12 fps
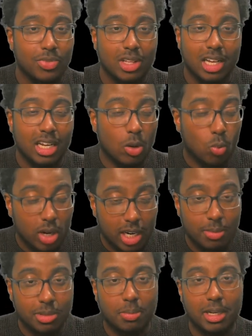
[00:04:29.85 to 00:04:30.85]
And I want him
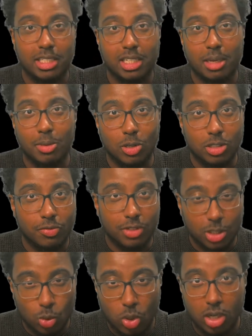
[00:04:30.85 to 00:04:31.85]
to play today because of his
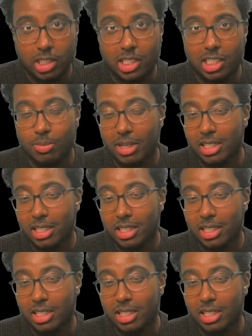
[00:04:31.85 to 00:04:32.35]
qualities, man.